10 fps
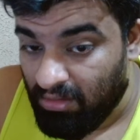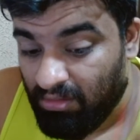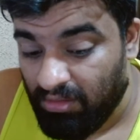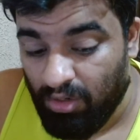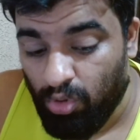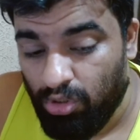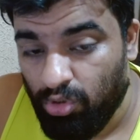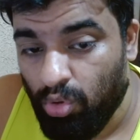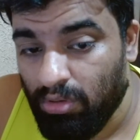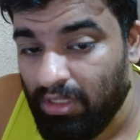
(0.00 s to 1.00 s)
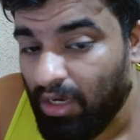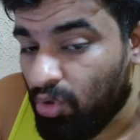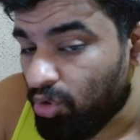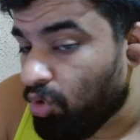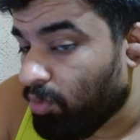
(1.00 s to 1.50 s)
They're going
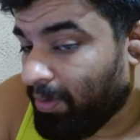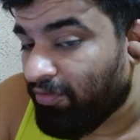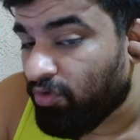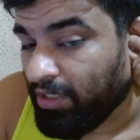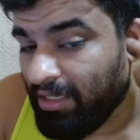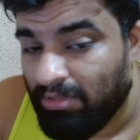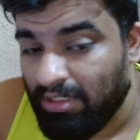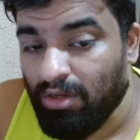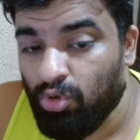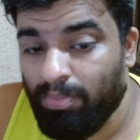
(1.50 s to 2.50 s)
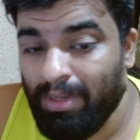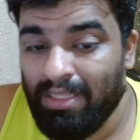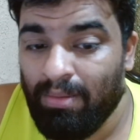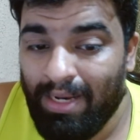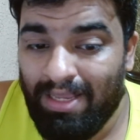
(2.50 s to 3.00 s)
to go play for teams that are going to pay
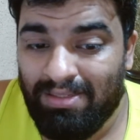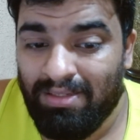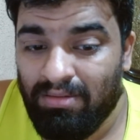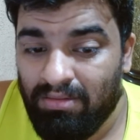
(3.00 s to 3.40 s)
them less.